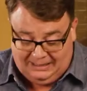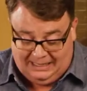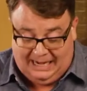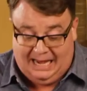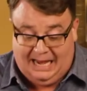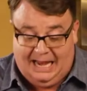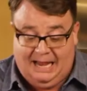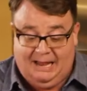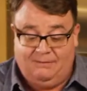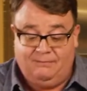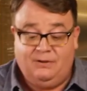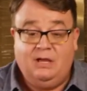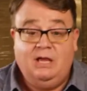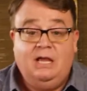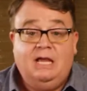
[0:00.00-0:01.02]
that I have
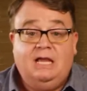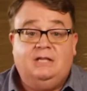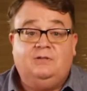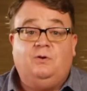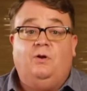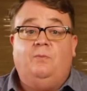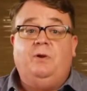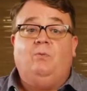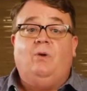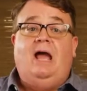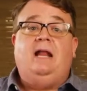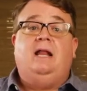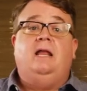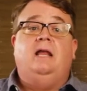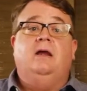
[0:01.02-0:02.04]
is going to be
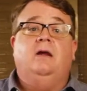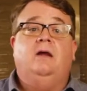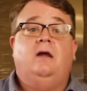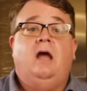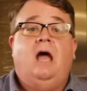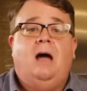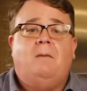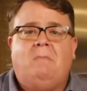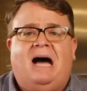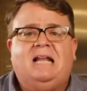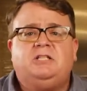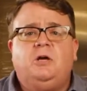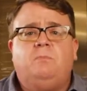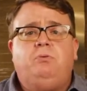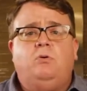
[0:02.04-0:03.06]
right here,
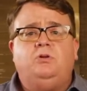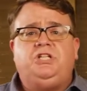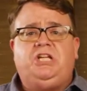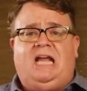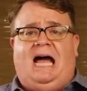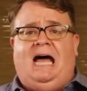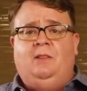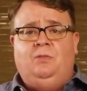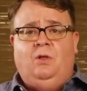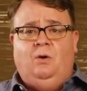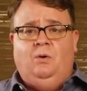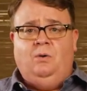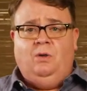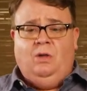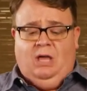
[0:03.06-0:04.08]

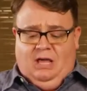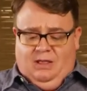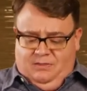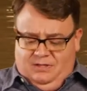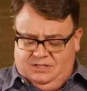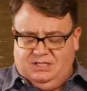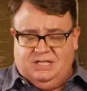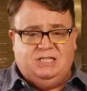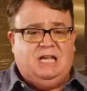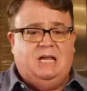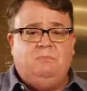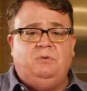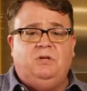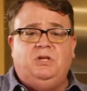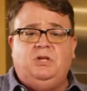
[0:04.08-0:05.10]
Montepulciano. This is a
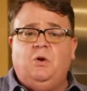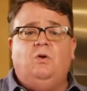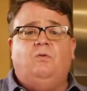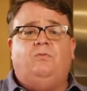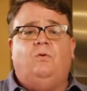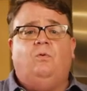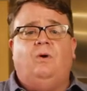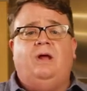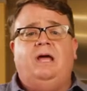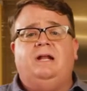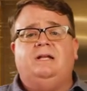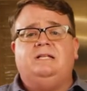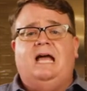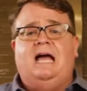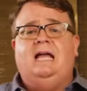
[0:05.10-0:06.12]
beautiful red
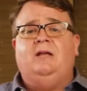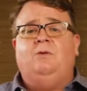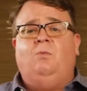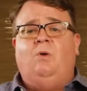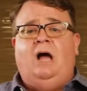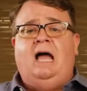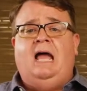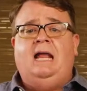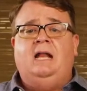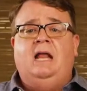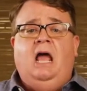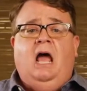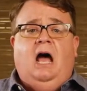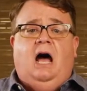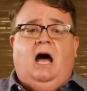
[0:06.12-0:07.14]
Italian wine,
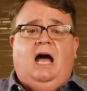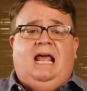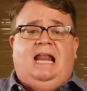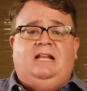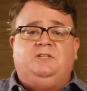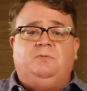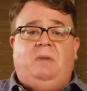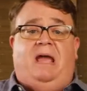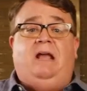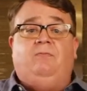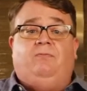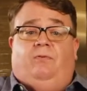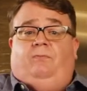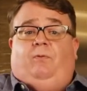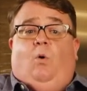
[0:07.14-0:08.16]
and it's
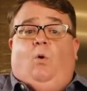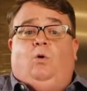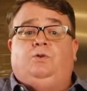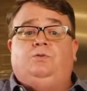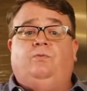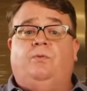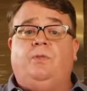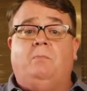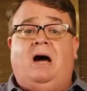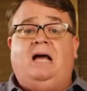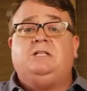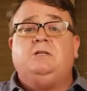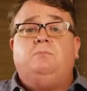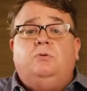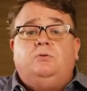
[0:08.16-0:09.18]
made, of course, from the
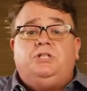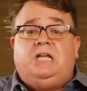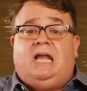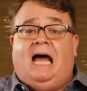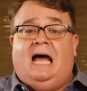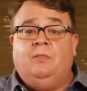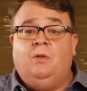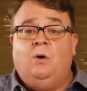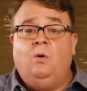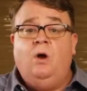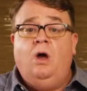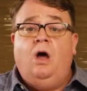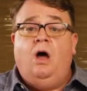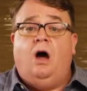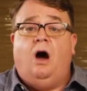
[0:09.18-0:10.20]
Montepulciano
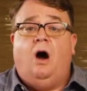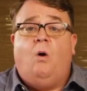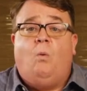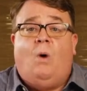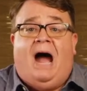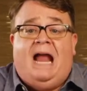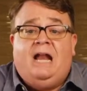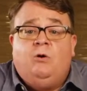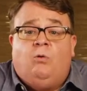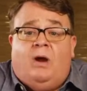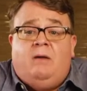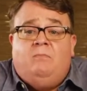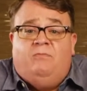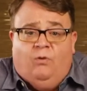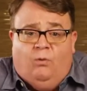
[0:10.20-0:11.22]
wine
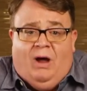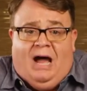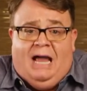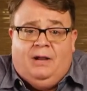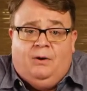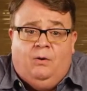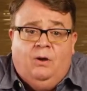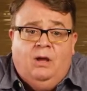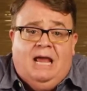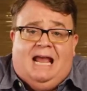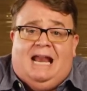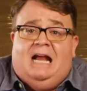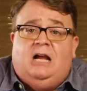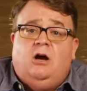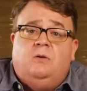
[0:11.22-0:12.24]
grape varietal.
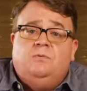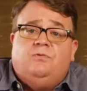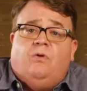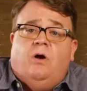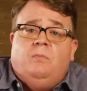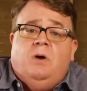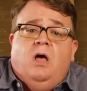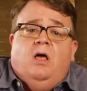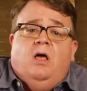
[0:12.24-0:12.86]
And that comes from